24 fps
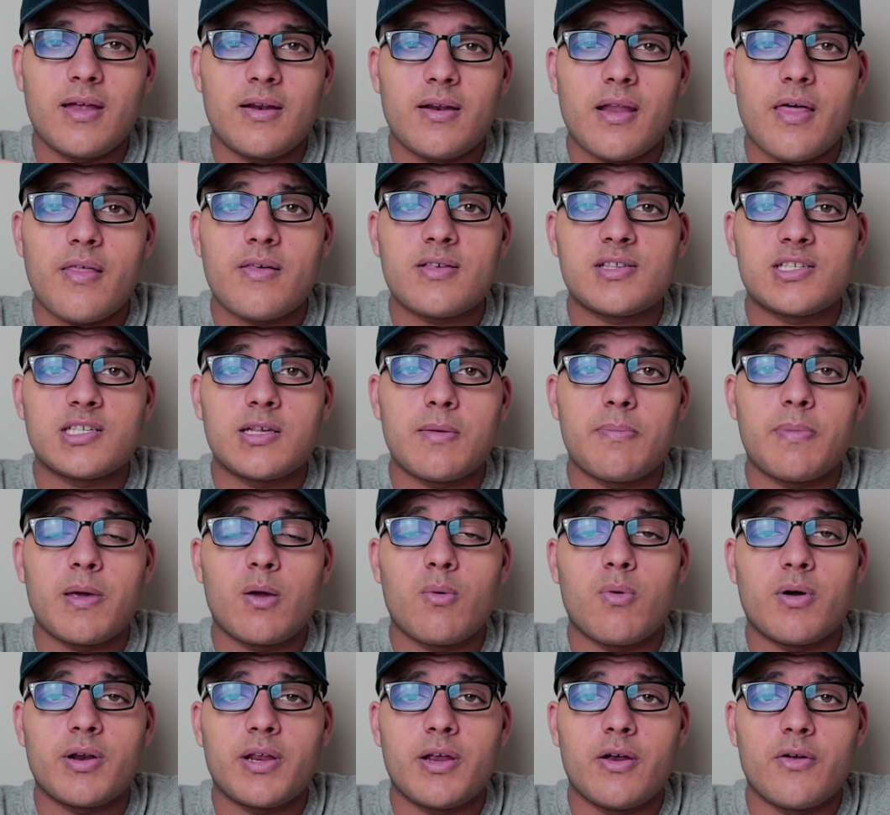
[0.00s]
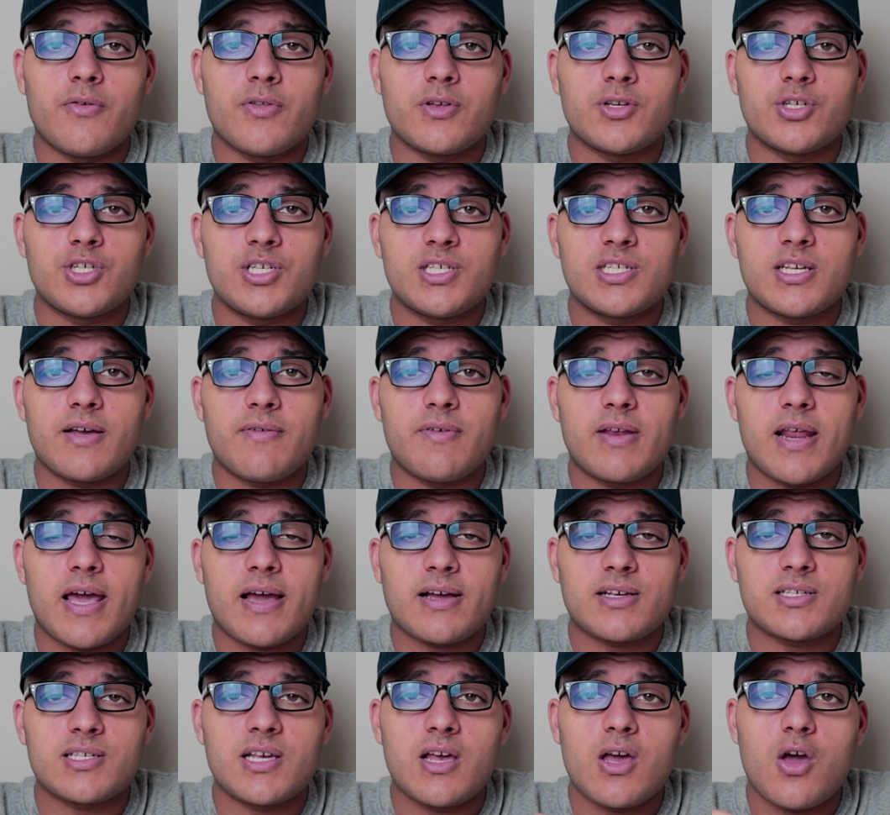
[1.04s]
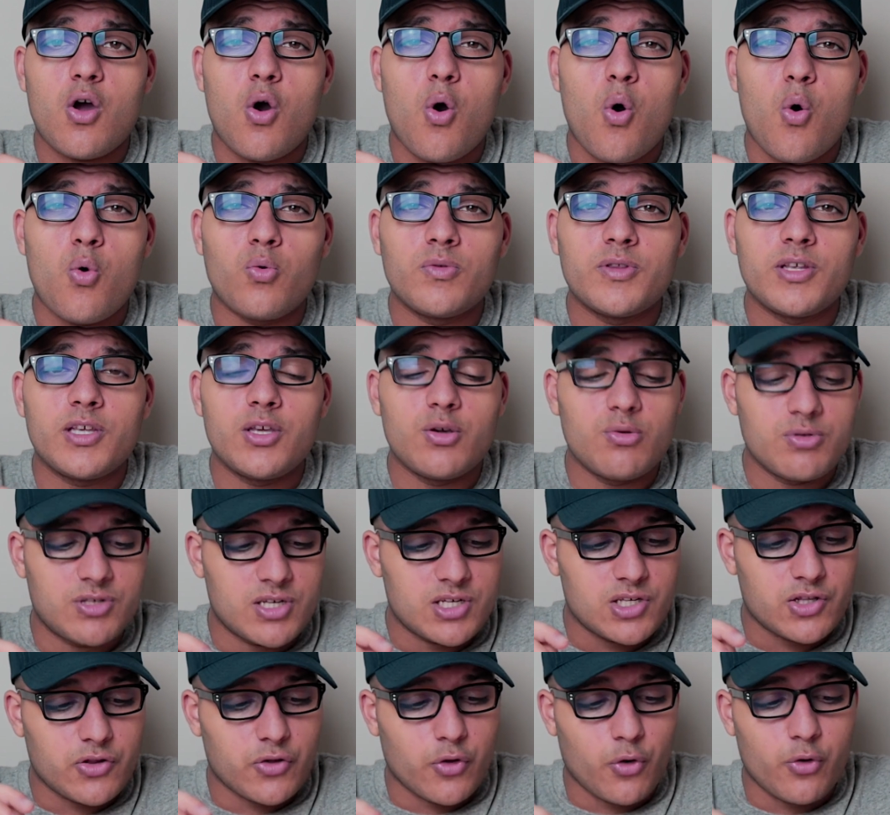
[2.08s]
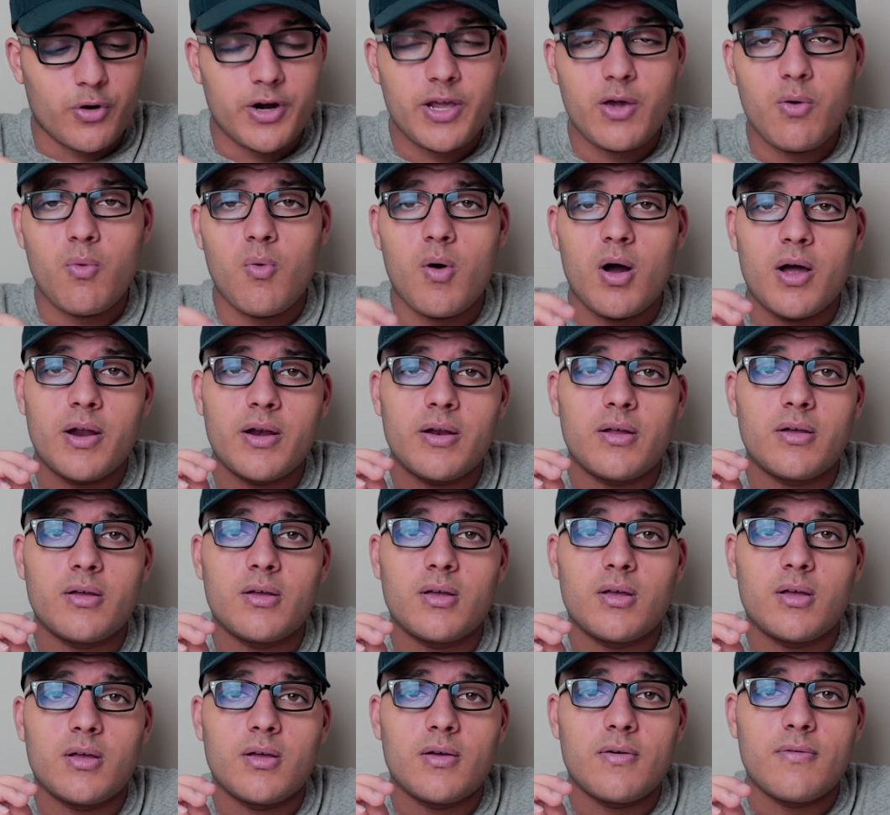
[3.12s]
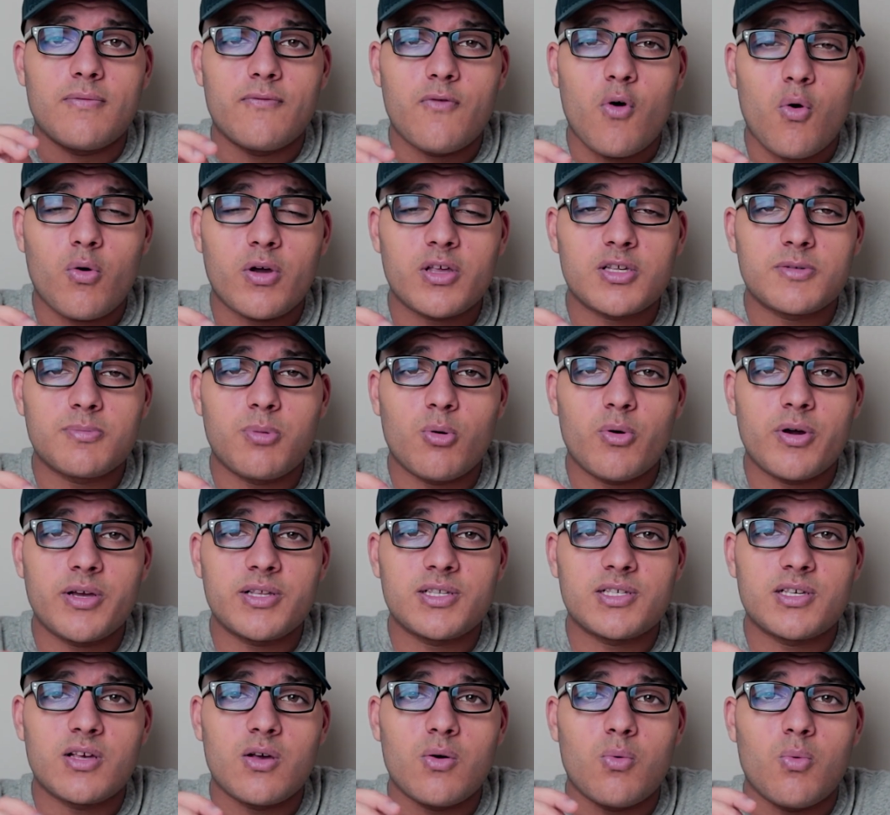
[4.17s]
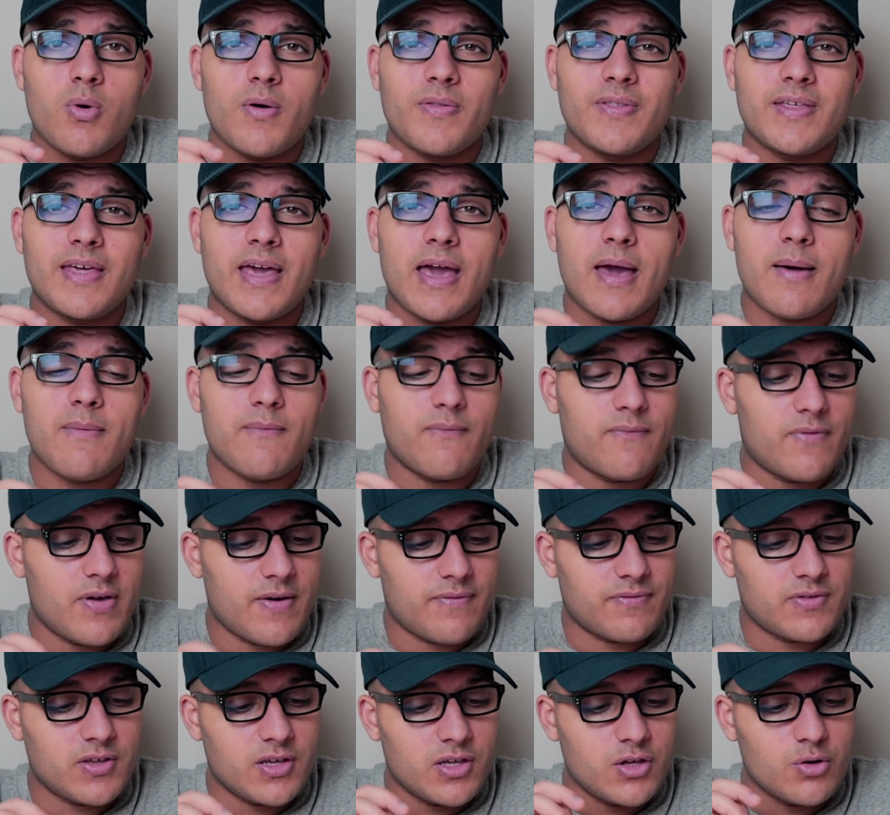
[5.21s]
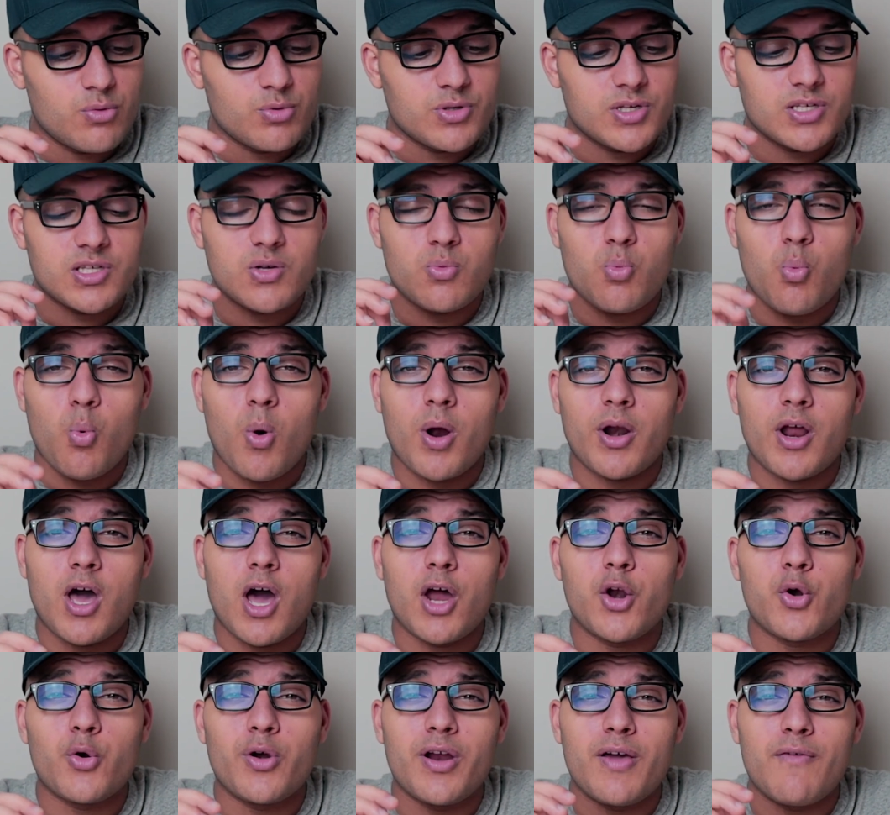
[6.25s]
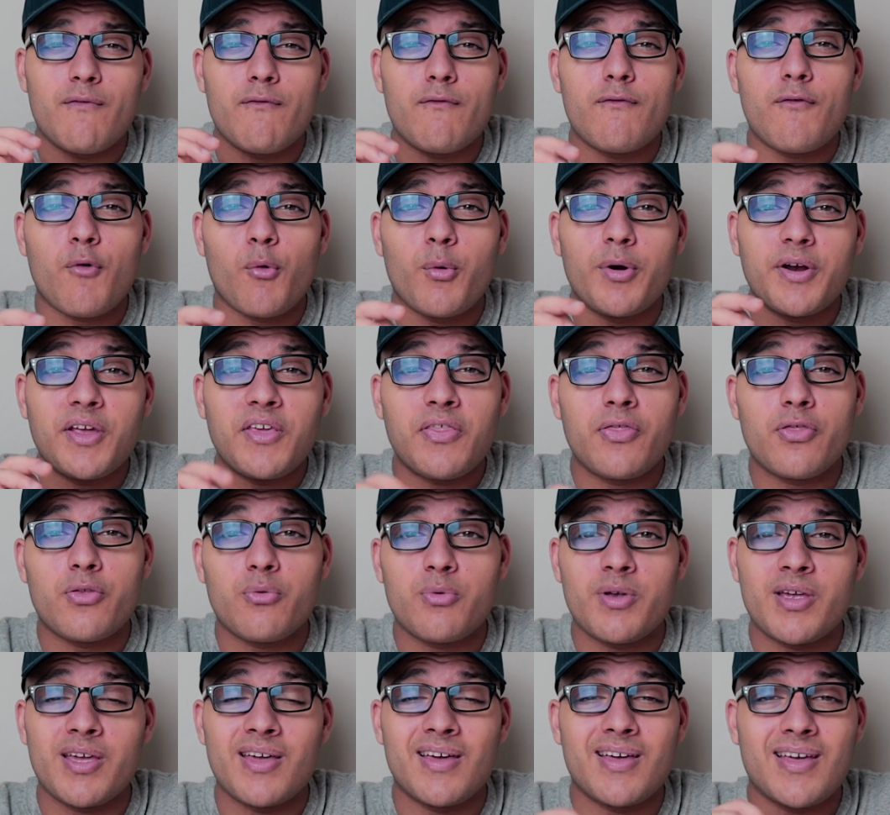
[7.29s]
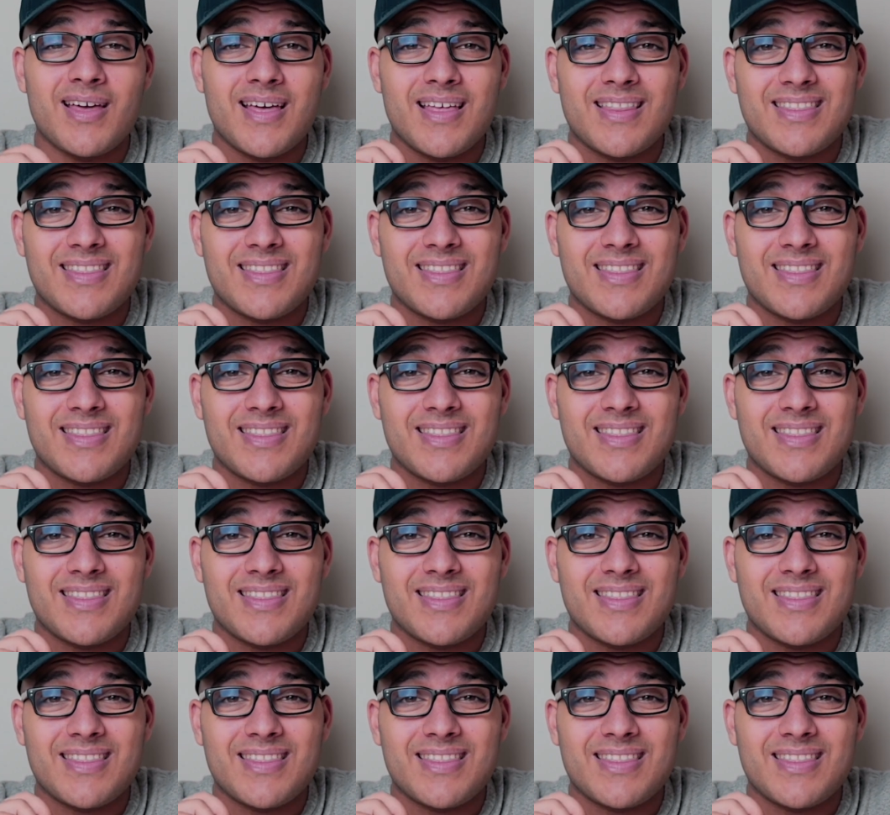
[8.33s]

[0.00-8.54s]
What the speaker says: Now this is a big one here. The G7X only uses 31 focus points when the M50 uses 143.